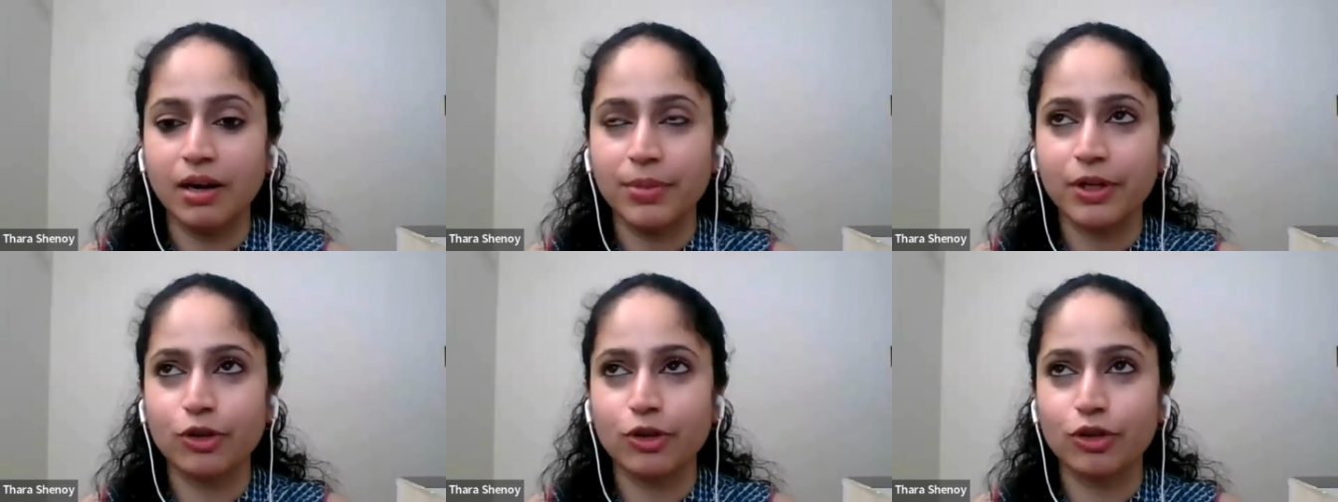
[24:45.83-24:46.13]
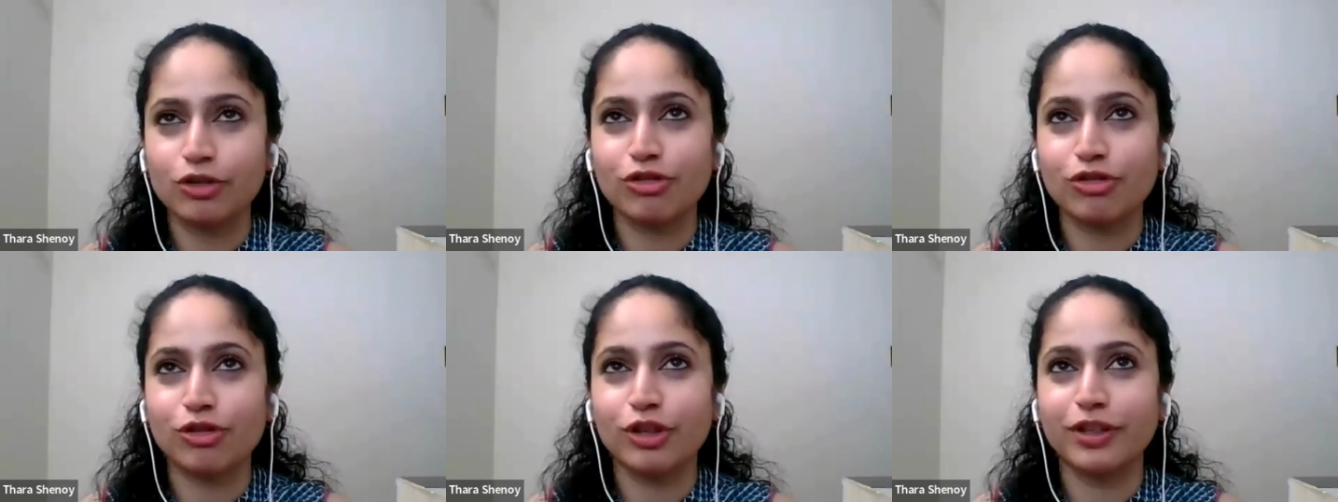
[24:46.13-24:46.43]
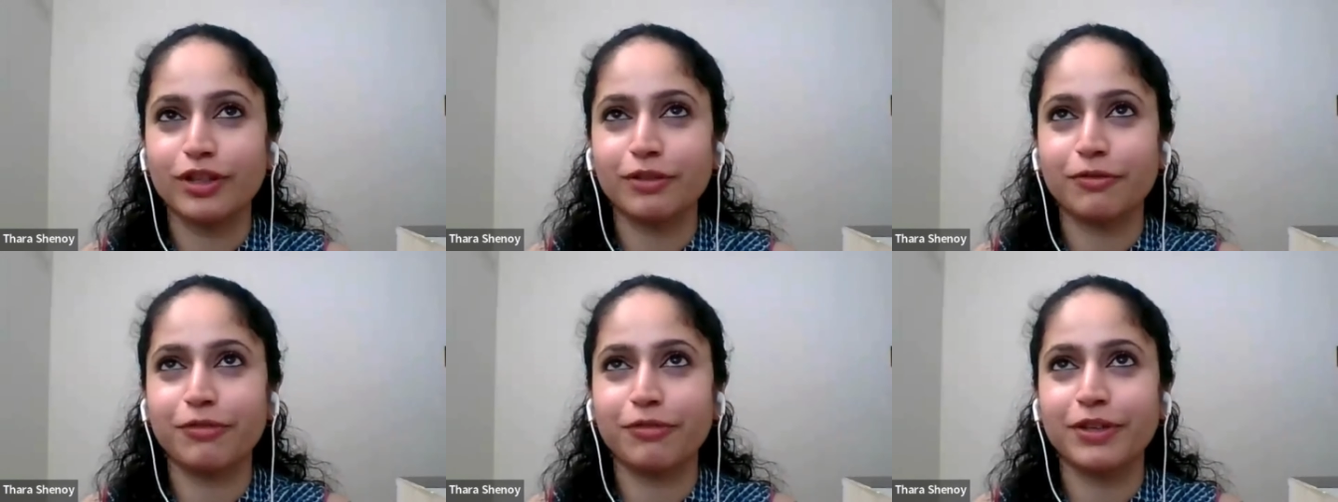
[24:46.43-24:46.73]
because
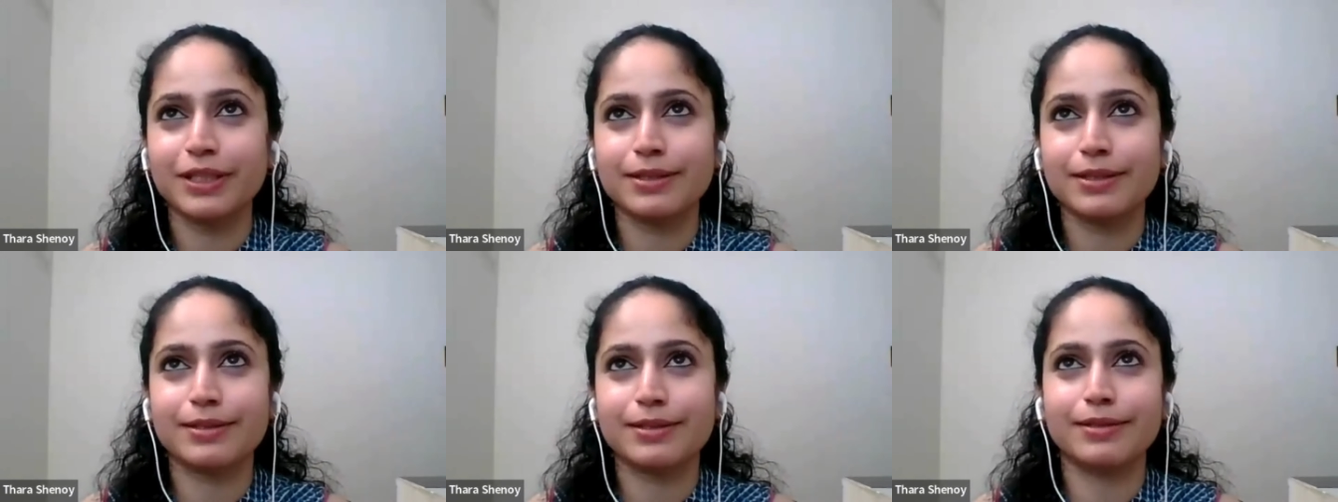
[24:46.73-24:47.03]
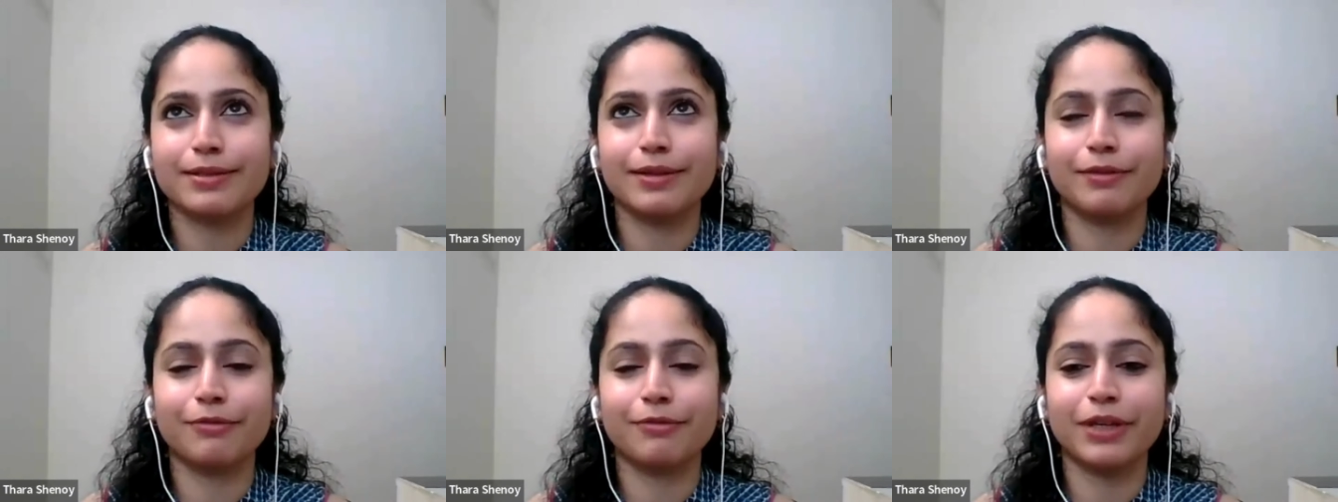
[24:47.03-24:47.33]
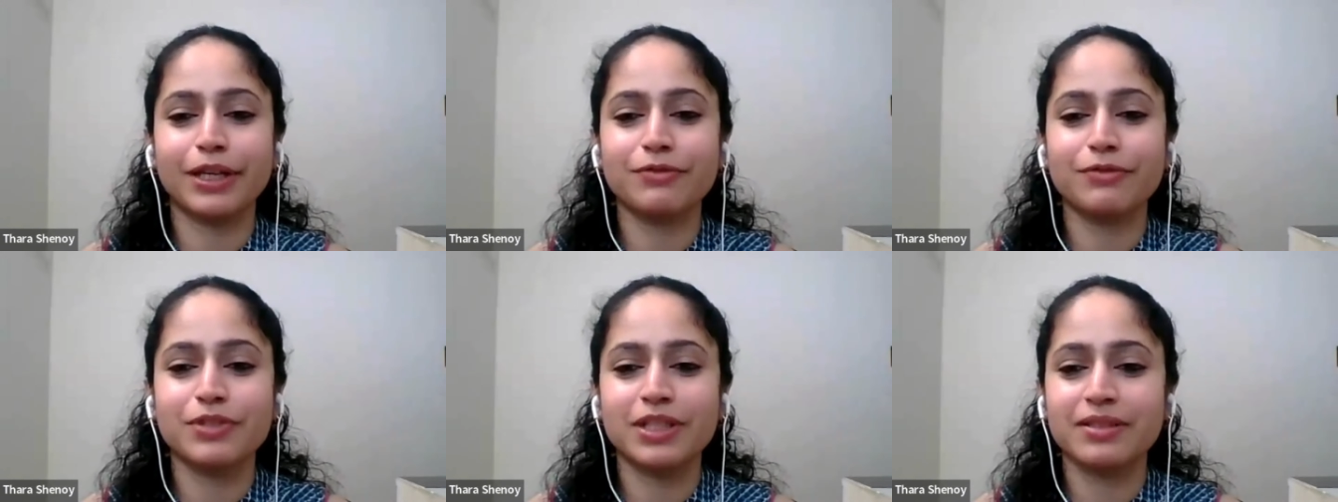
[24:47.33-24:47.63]
in the first
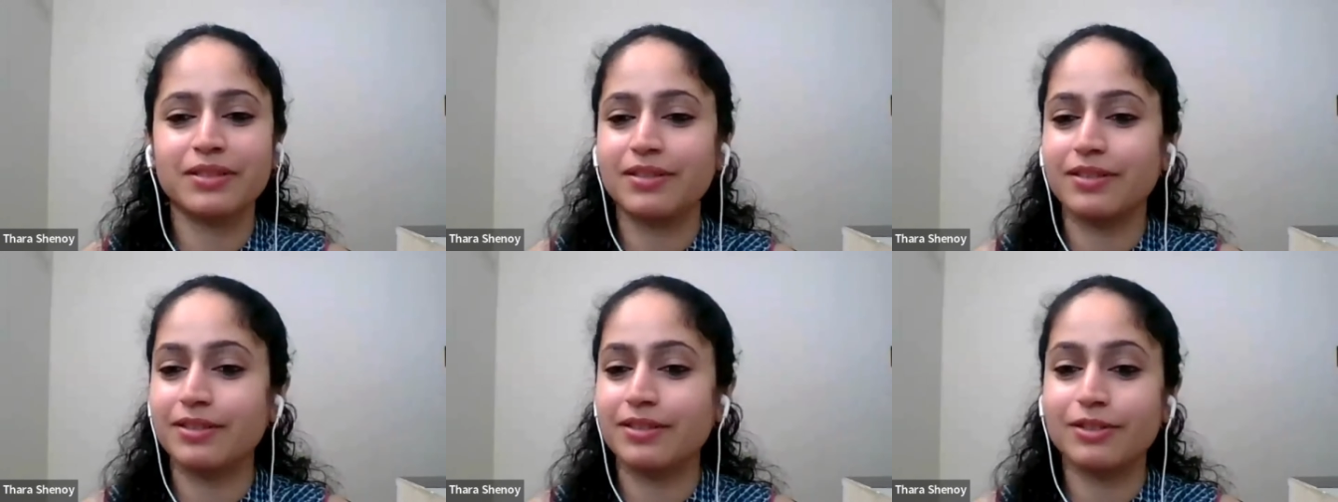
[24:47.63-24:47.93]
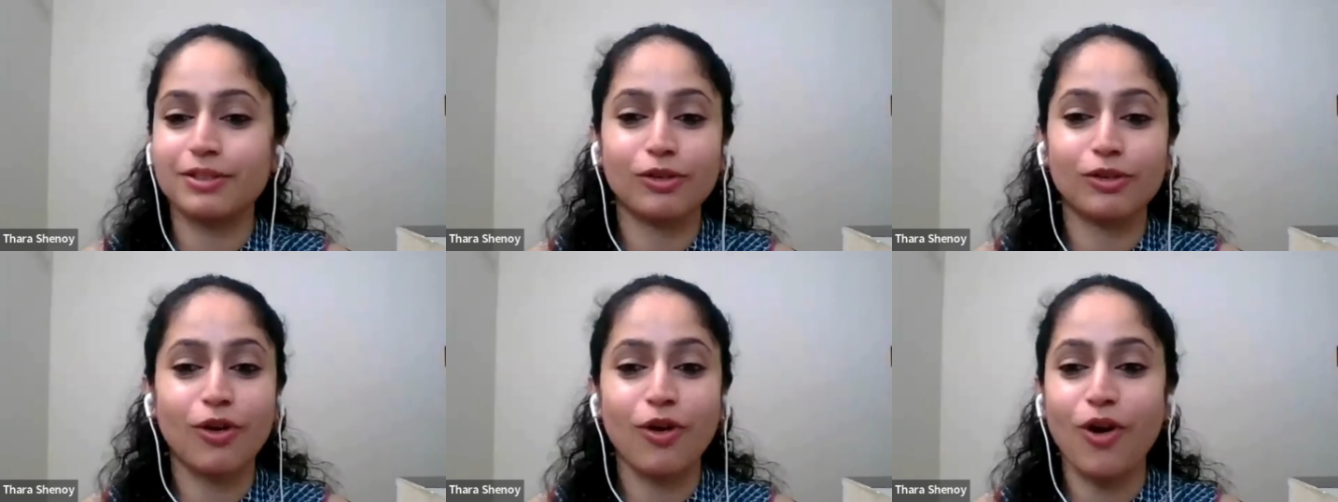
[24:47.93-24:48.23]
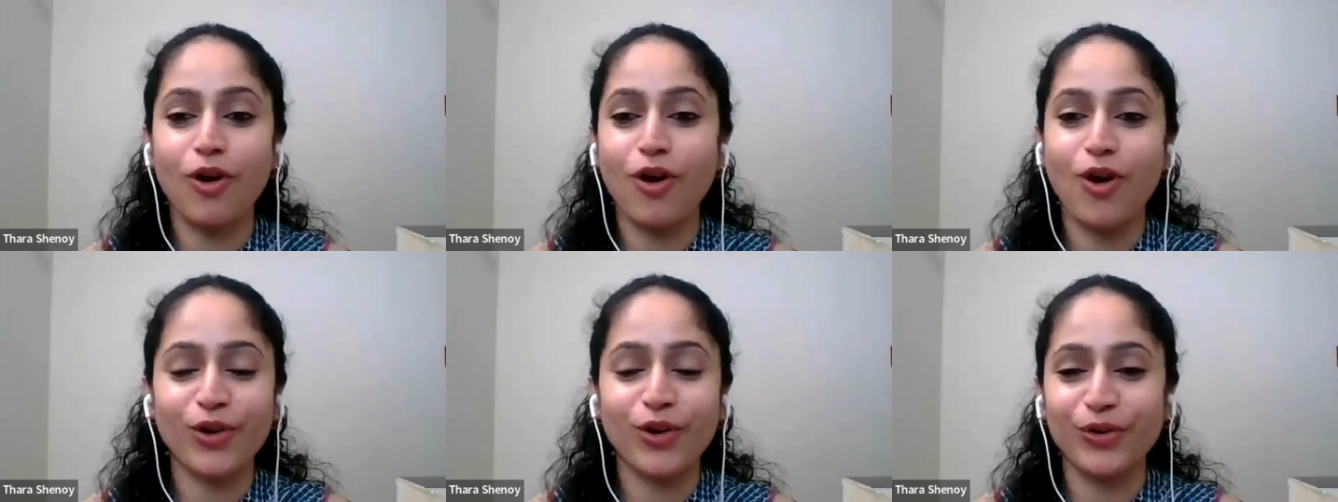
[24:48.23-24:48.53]
5-6 years, a
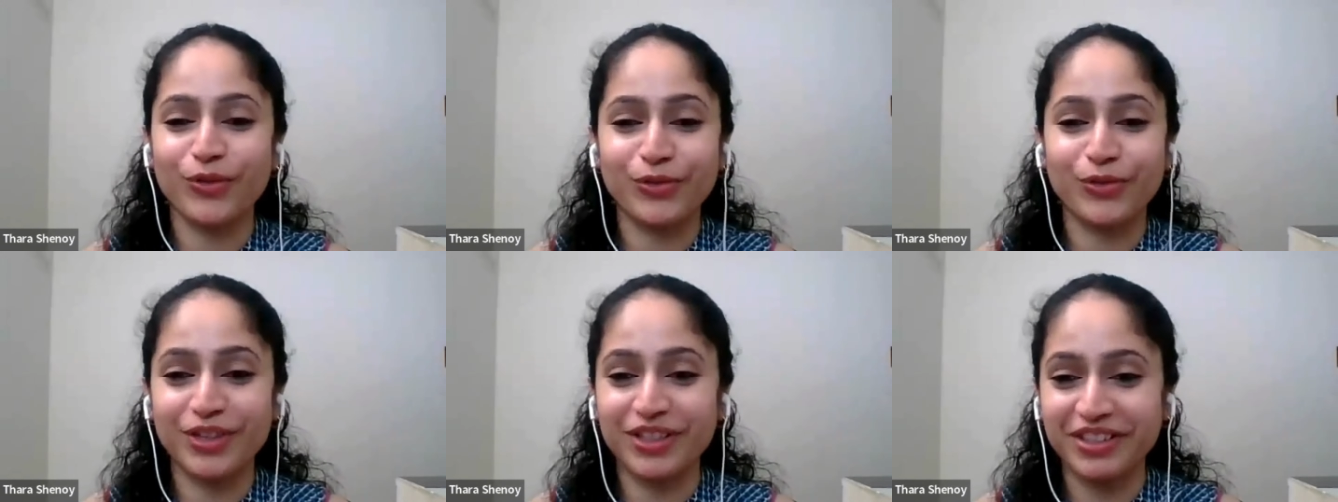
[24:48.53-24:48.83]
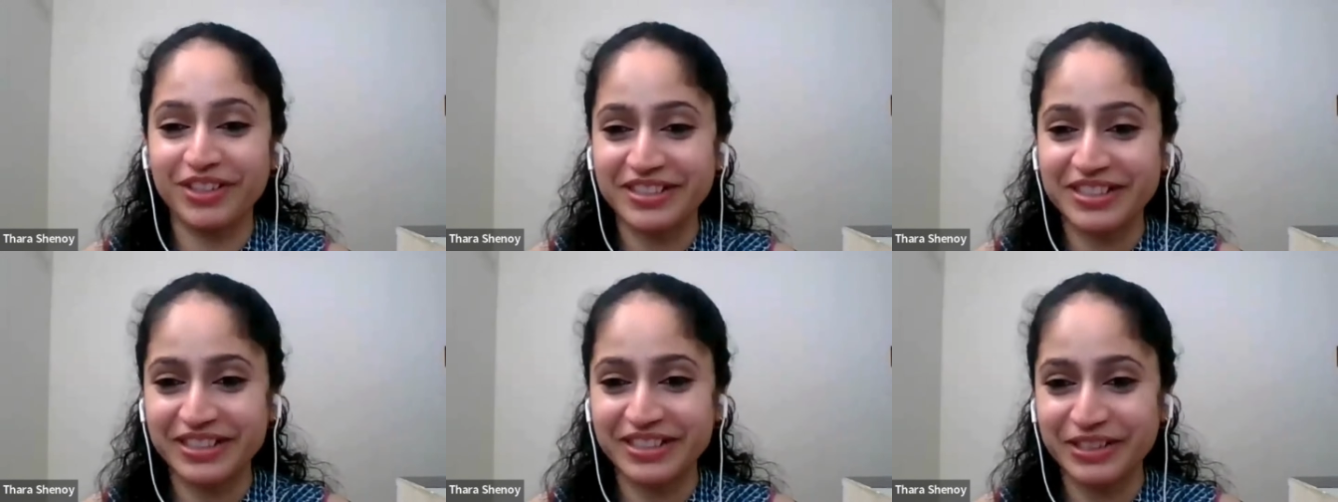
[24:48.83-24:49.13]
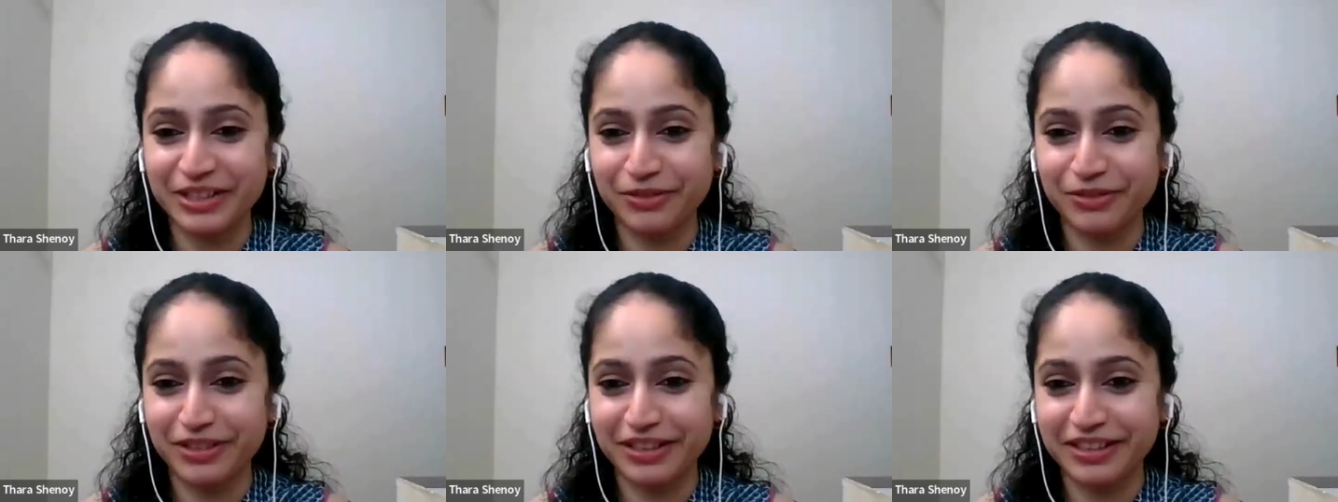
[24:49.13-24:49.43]
lot of tears
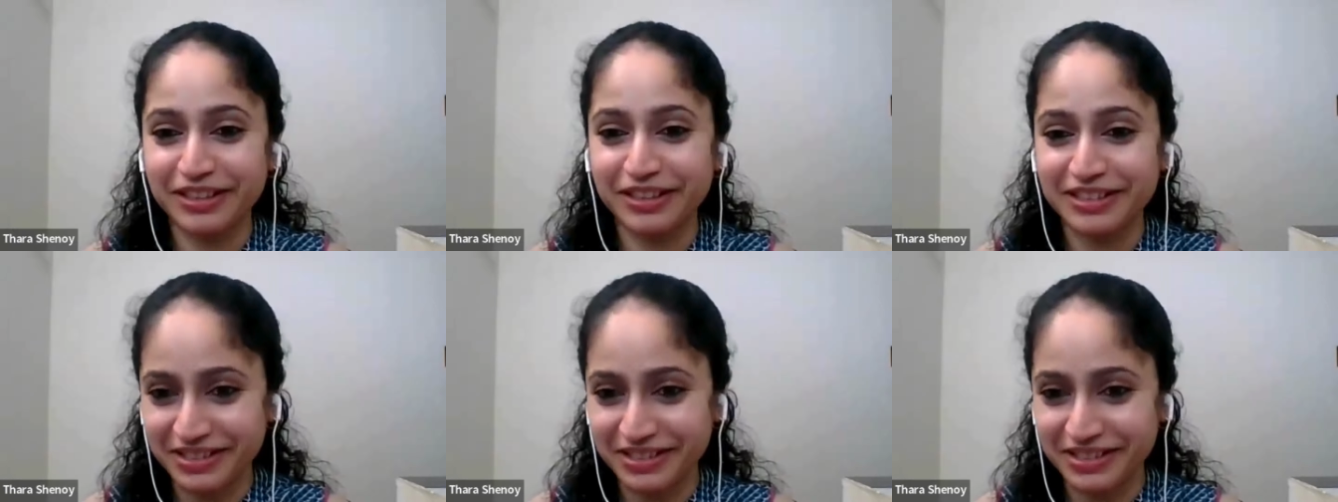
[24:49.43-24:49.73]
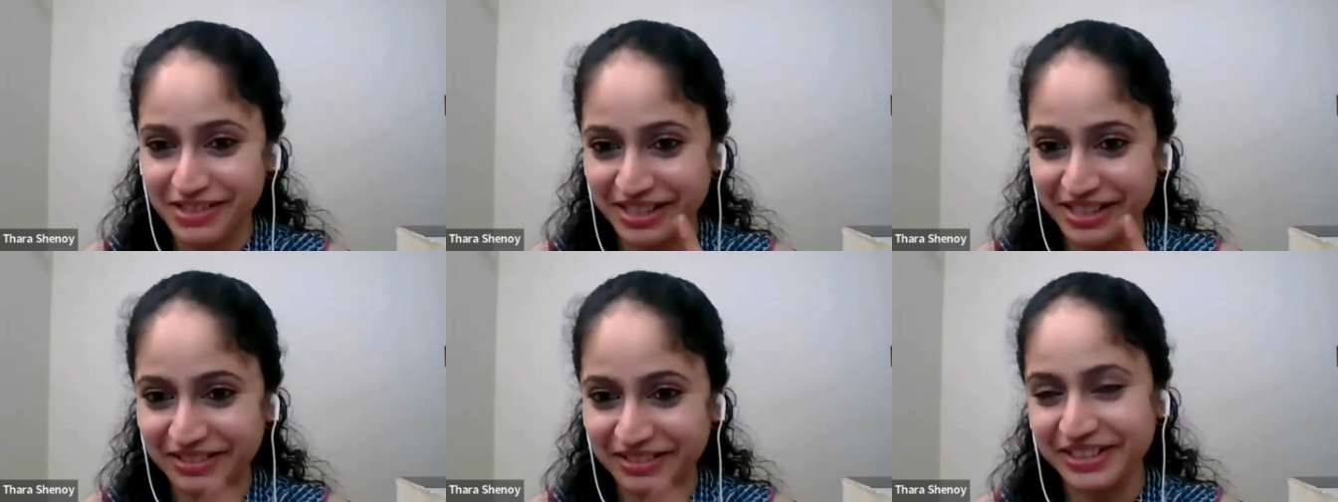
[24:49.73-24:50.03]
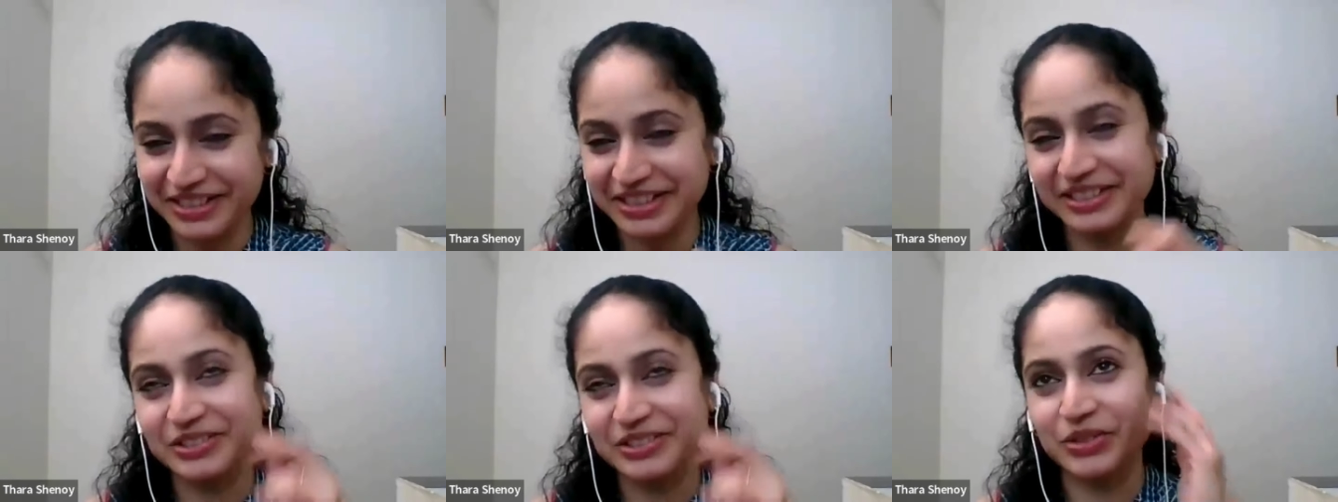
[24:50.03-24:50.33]
are there when kids write,
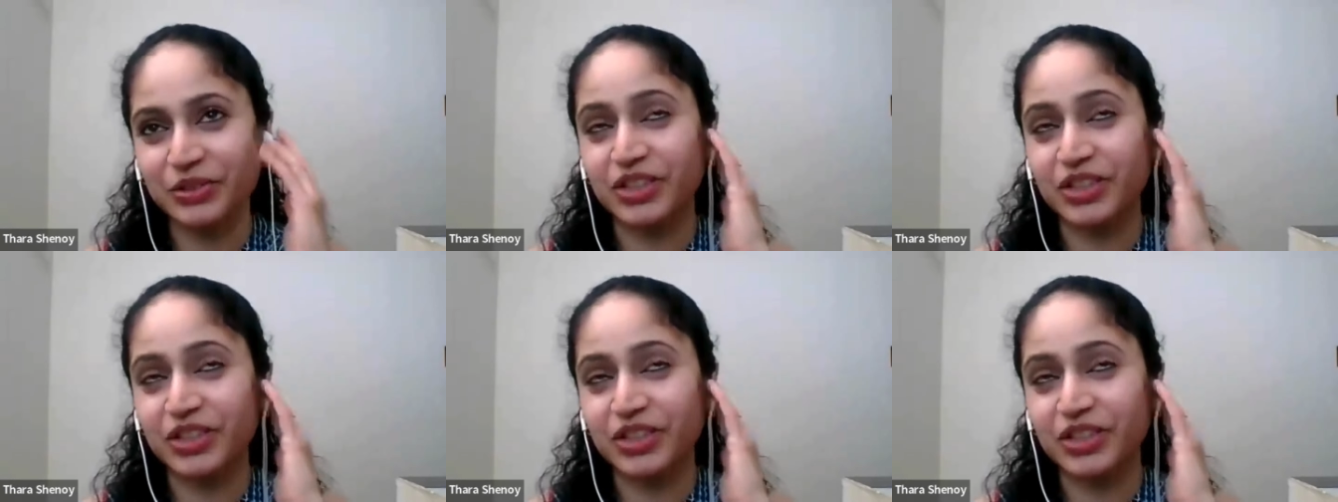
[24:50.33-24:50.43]
right?